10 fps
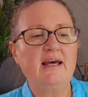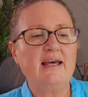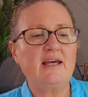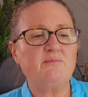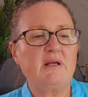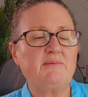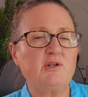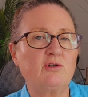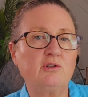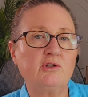And maybe
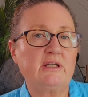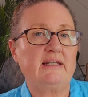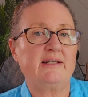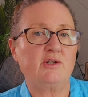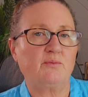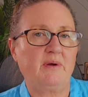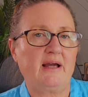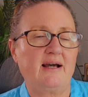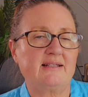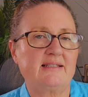you're looking at your
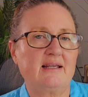past,